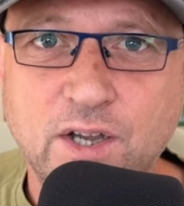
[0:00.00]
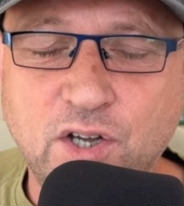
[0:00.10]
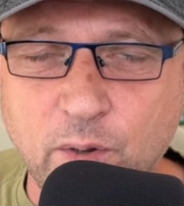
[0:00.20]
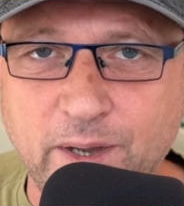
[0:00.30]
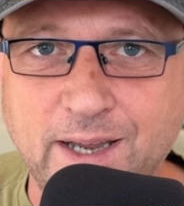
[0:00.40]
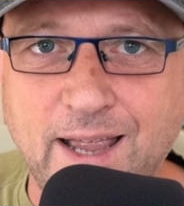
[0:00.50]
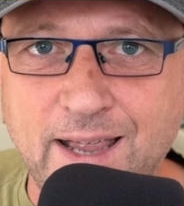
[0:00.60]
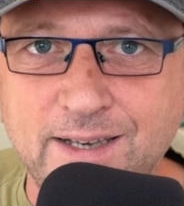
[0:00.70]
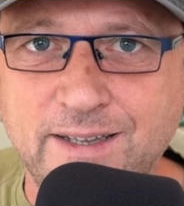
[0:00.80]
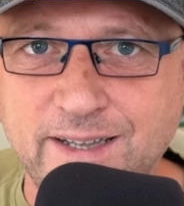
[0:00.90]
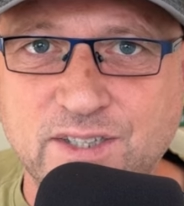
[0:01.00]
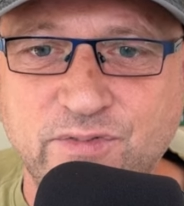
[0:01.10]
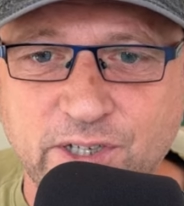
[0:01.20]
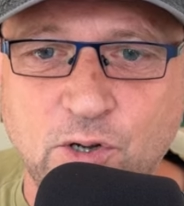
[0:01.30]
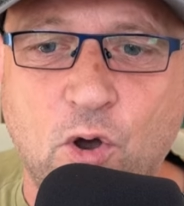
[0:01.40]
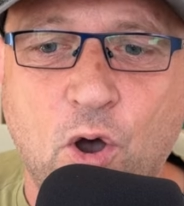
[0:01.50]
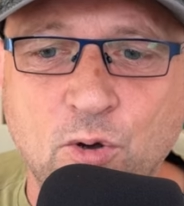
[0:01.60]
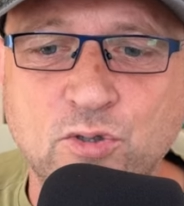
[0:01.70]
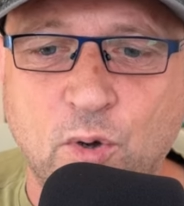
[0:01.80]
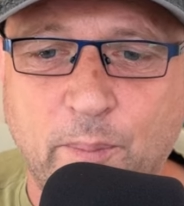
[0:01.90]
coming in this video also.